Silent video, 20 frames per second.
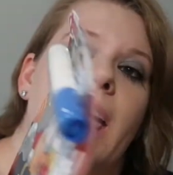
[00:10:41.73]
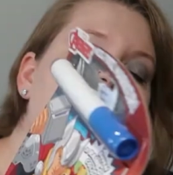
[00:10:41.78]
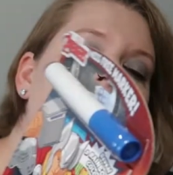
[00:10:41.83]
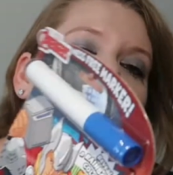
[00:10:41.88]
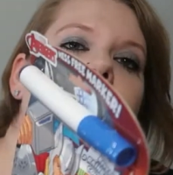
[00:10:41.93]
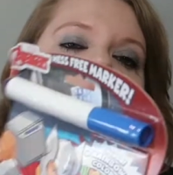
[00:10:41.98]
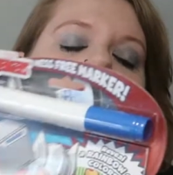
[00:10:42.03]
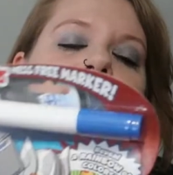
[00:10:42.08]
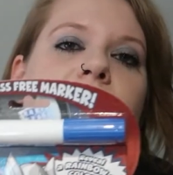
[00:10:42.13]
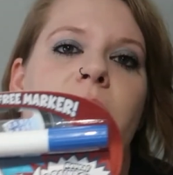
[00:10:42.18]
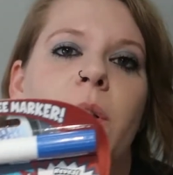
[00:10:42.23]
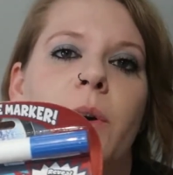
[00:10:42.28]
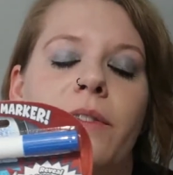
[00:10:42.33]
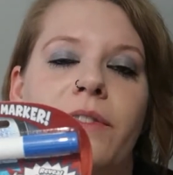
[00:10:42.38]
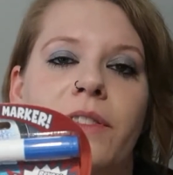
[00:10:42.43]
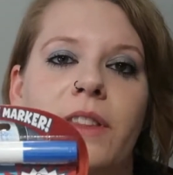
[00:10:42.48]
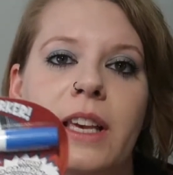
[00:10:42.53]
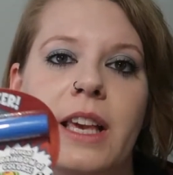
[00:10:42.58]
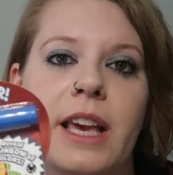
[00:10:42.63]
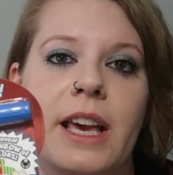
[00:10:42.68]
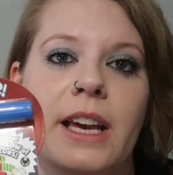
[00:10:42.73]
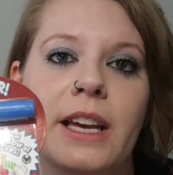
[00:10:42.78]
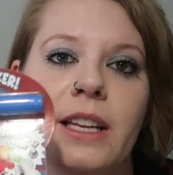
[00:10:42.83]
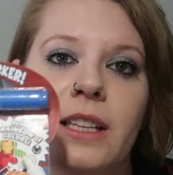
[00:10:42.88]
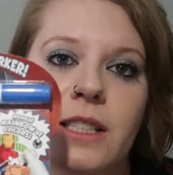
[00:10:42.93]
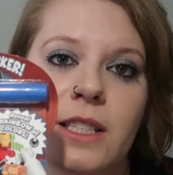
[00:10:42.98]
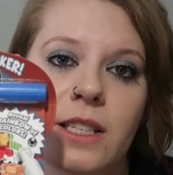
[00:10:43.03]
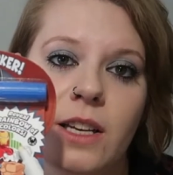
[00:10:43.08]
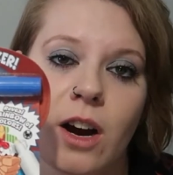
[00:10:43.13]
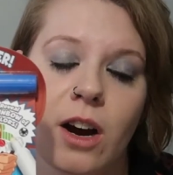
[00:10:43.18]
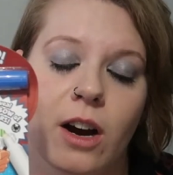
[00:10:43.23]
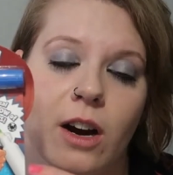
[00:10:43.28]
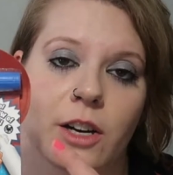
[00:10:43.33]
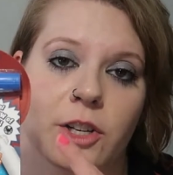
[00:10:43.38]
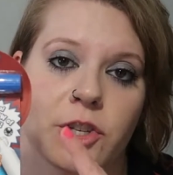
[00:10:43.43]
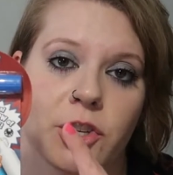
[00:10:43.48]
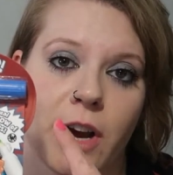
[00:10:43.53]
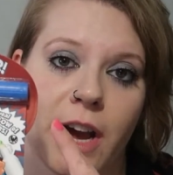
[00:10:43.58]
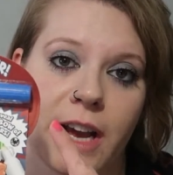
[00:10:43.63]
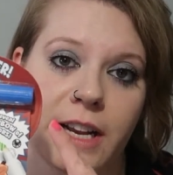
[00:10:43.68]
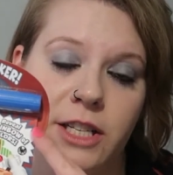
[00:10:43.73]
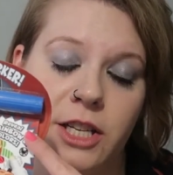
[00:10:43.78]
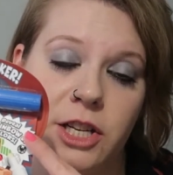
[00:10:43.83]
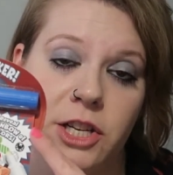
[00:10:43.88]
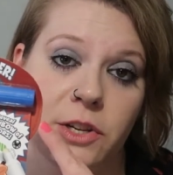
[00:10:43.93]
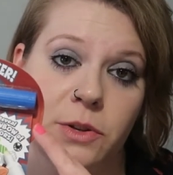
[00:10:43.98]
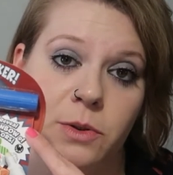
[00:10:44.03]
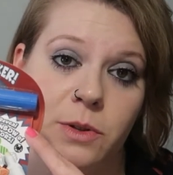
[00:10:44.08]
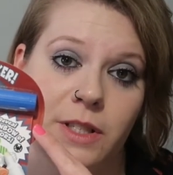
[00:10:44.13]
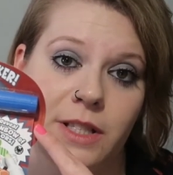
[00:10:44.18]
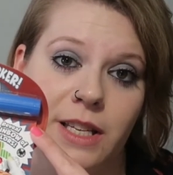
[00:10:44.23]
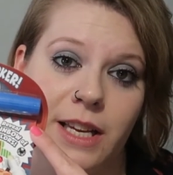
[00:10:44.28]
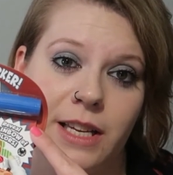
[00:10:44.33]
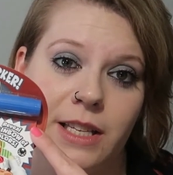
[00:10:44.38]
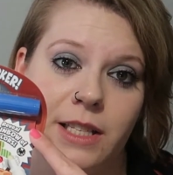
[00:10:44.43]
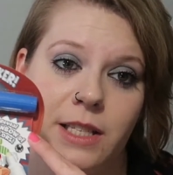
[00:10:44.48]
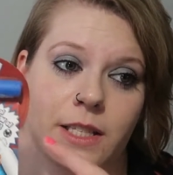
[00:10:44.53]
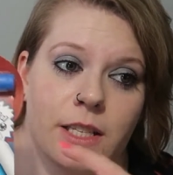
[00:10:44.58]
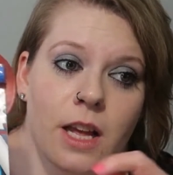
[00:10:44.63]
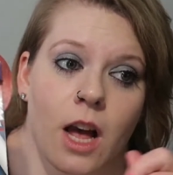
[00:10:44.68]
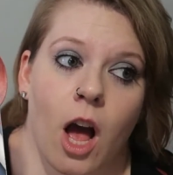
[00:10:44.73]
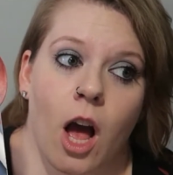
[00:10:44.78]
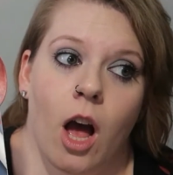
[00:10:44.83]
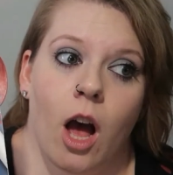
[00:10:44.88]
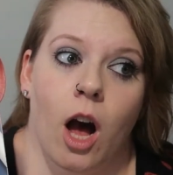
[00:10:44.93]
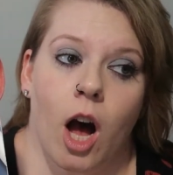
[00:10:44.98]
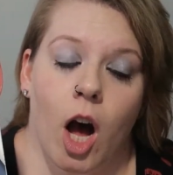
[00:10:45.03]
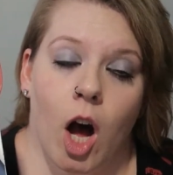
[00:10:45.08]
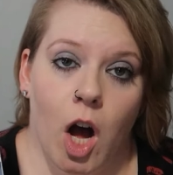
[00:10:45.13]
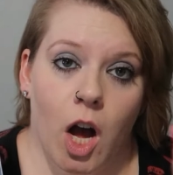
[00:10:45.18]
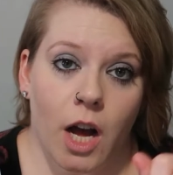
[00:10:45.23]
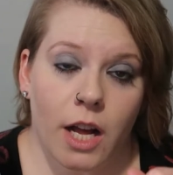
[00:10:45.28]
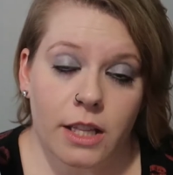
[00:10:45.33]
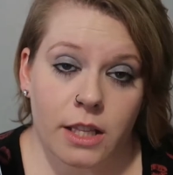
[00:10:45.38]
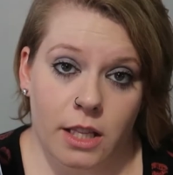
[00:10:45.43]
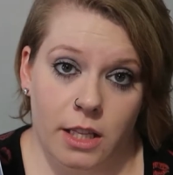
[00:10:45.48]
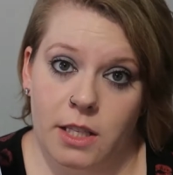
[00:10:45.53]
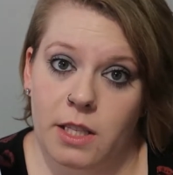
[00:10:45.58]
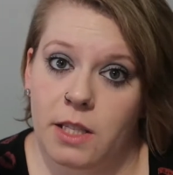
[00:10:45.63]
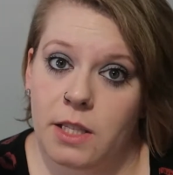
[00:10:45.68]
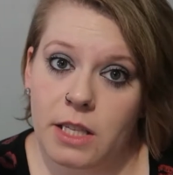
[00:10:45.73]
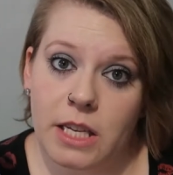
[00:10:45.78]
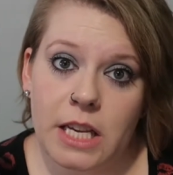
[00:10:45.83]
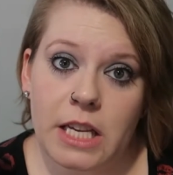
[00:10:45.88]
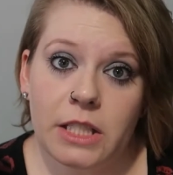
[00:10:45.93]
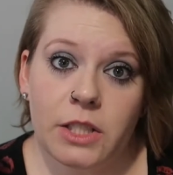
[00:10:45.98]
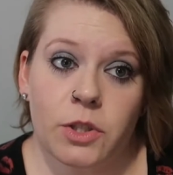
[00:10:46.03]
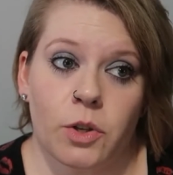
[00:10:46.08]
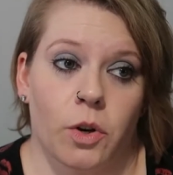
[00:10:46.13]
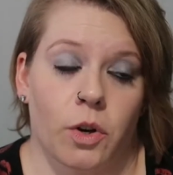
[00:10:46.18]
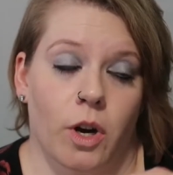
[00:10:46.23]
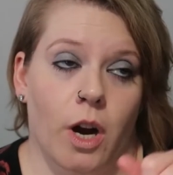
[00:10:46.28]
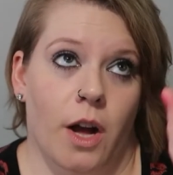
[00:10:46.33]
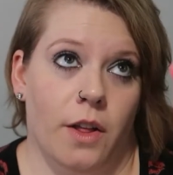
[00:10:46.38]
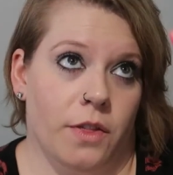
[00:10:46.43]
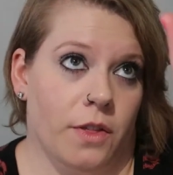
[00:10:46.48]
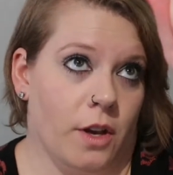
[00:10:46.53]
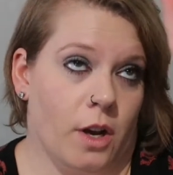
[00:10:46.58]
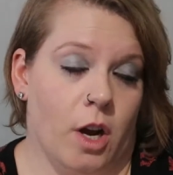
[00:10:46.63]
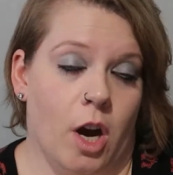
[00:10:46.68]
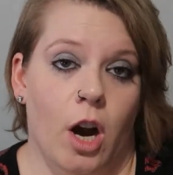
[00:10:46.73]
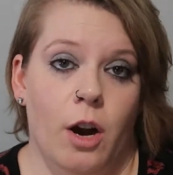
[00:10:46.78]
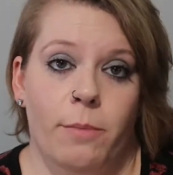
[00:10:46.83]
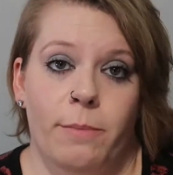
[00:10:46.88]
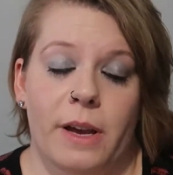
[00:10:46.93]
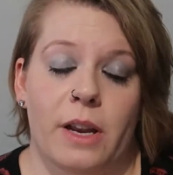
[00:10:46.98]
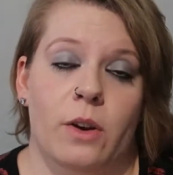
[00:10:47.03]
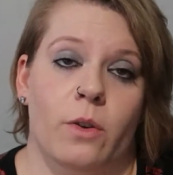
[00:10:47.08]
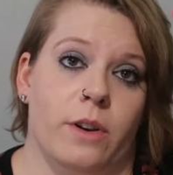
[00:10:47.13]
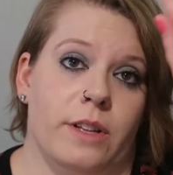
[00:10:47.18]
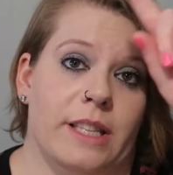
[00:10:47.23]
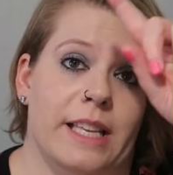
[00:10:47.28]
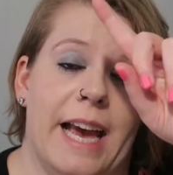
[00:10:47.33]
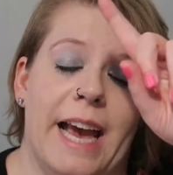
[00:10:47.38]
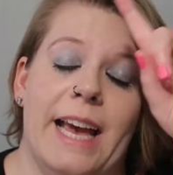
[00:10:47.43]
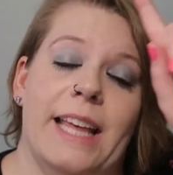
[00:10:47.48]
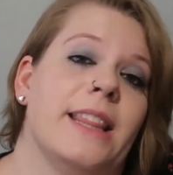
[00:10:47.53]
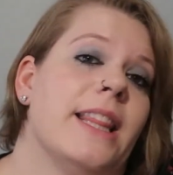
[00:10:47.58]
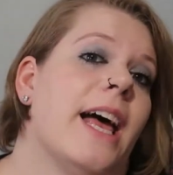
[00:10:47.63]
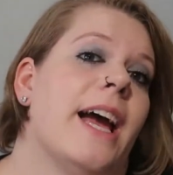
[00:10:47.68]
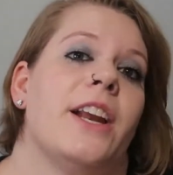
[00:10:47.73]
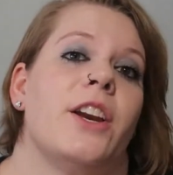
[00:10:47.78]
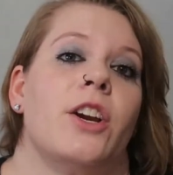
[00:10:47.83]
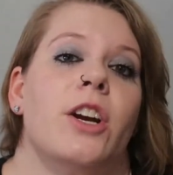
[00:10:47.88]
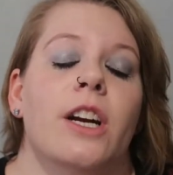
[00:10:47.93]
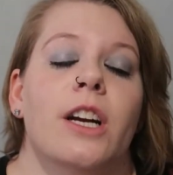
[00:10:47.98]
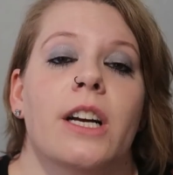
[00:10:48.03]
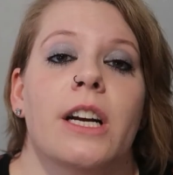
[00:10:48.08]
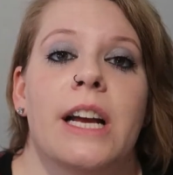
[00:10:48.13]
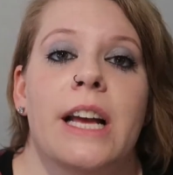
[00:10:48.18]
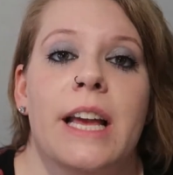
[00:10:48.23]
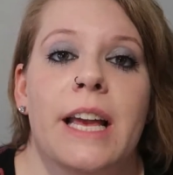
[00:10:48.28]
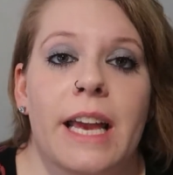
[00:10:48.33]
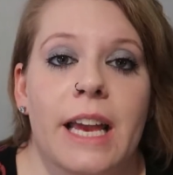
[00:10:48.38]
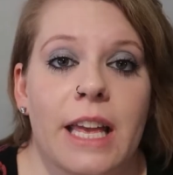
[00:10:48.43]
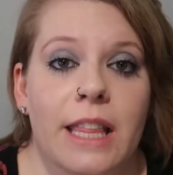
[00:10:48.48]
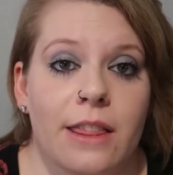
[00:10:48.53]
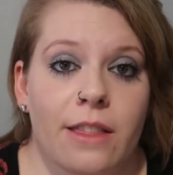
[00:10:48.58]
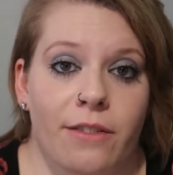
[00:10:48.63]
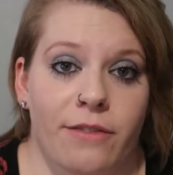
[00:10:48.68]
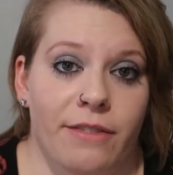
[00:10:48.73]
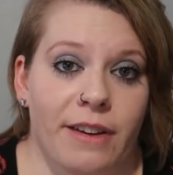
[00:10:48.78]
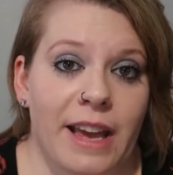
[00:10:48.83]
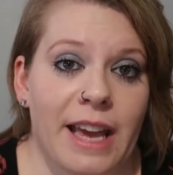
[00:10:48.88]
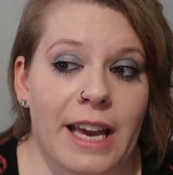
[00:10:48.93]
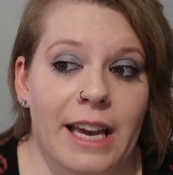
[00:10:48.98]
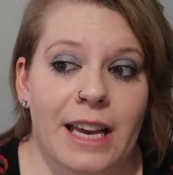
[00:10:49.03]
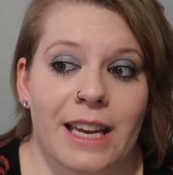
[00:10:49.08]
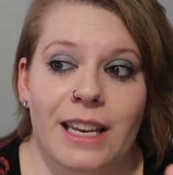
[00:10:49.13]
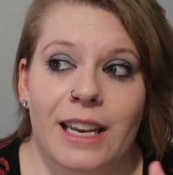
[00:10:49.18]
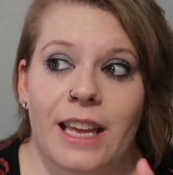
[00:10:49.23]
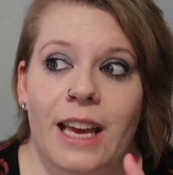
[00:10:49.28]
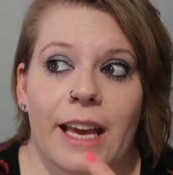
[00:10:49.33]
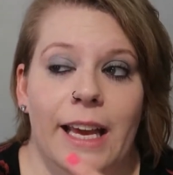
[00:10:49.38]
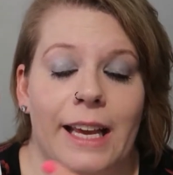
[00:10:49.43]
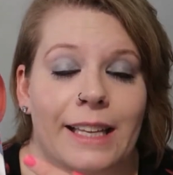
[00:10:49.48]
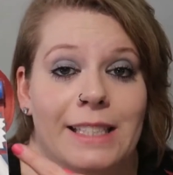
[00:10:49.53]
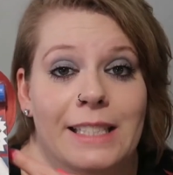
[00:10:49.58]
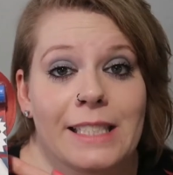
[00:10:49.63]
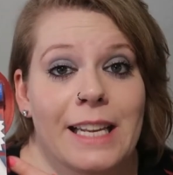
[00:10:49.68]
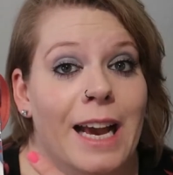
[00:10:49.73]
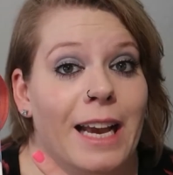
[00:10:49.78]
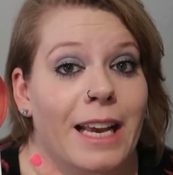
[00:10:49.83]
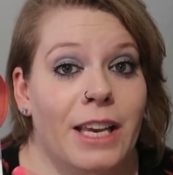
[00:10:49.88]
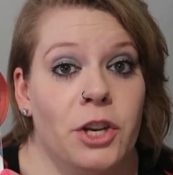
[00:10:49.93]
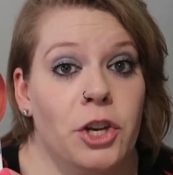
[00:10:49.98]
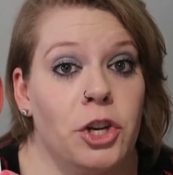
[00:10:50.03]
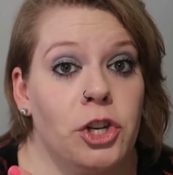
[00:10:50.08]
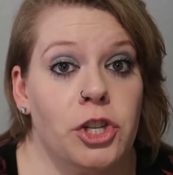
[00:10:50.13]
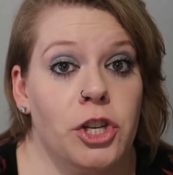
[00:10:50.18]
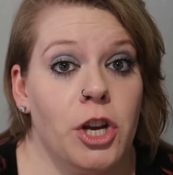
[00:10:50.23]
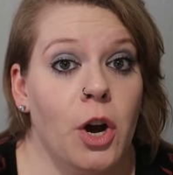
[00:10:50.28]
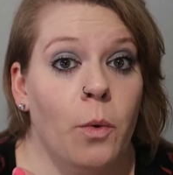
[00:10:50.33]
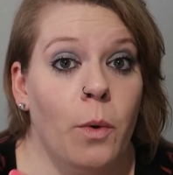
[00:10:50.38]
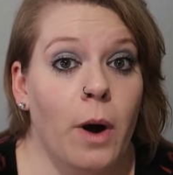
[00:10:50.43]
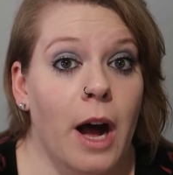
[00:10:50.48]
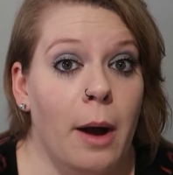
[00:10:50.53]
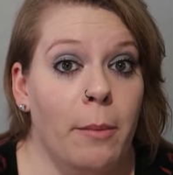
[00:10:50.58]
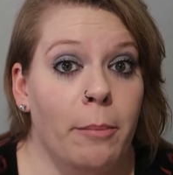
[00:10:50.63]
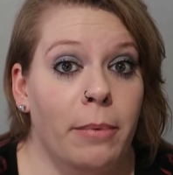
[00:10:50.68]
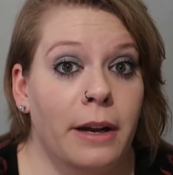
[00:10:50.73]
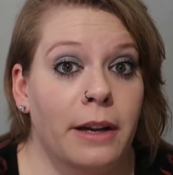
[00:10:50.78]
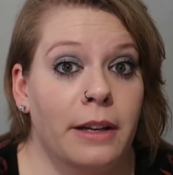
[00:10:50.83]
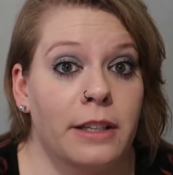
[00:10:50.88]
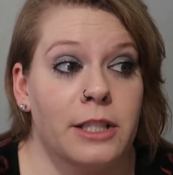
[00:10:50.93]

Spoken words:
And so if the kids are trying to use this on the seat or on the carpet or the headliner in the van, it's not gonna show up.